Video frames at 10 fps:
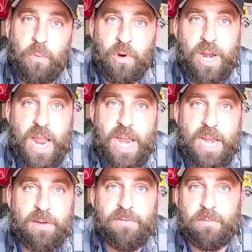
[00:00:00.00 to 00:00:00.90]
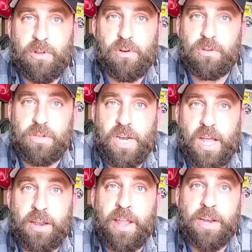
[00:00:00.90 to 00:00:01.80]
$180 from local and
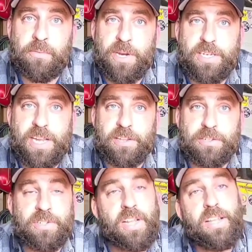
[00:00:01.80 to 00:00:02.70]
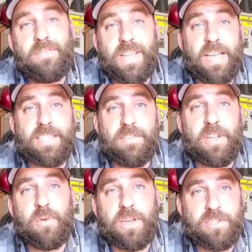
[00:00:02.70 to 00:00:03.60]
online retailers. If you guys have
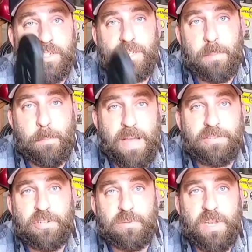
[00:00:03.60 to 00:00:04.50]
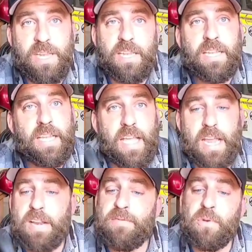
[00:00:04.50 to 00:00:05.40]
any questions, message me.
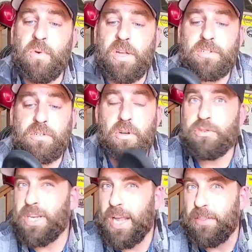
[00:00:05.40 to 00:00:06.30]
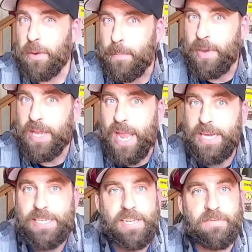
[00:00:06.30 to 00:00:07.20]
And if you want to, go check out their big
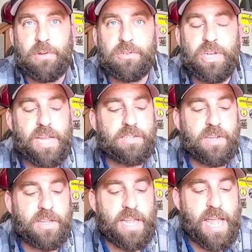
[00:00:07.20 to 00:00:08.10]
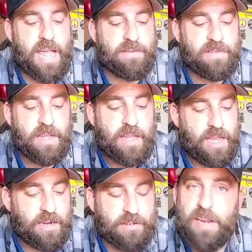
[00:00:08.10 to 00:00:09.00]
18-volt chainsaw they have.
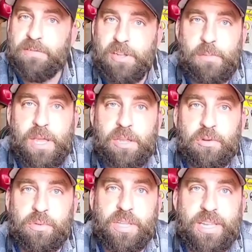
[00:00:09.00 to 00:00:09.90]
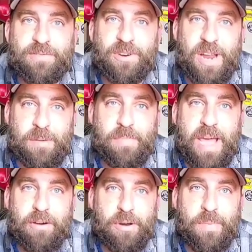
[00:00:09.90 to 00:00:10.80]
It'll definitely make you a believer in
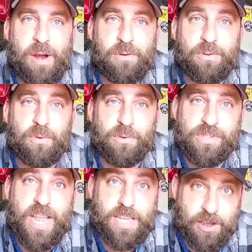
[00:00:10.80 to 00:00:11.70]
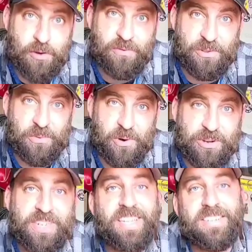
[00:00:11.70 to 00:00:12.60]
battery-powered tools taking over the
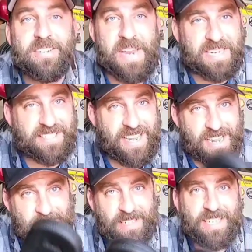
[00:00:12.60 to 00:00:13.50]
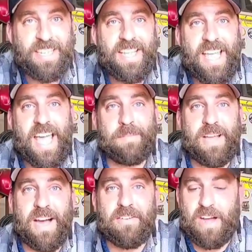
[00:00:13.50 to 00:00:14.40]
world. Until next time, happy
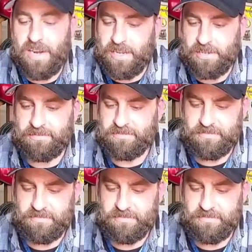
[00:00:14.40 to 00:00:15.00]
hot rodding and